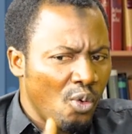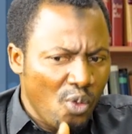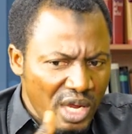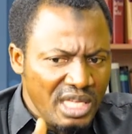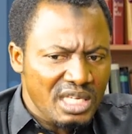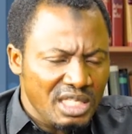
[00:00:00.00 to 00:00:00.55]

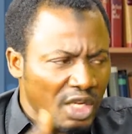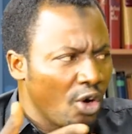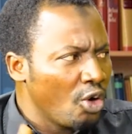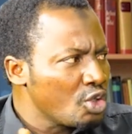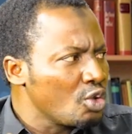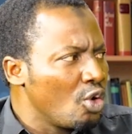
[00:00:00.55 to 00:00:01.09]
which they
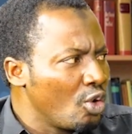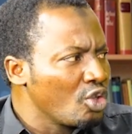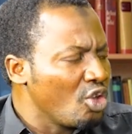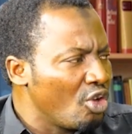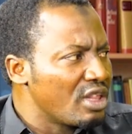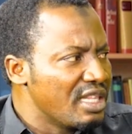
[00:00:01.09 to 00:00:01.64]
also
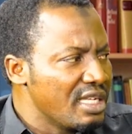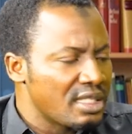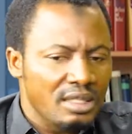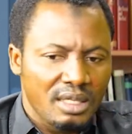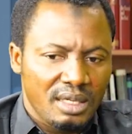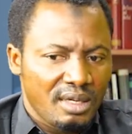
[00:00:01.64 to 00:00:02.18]
wrote on this.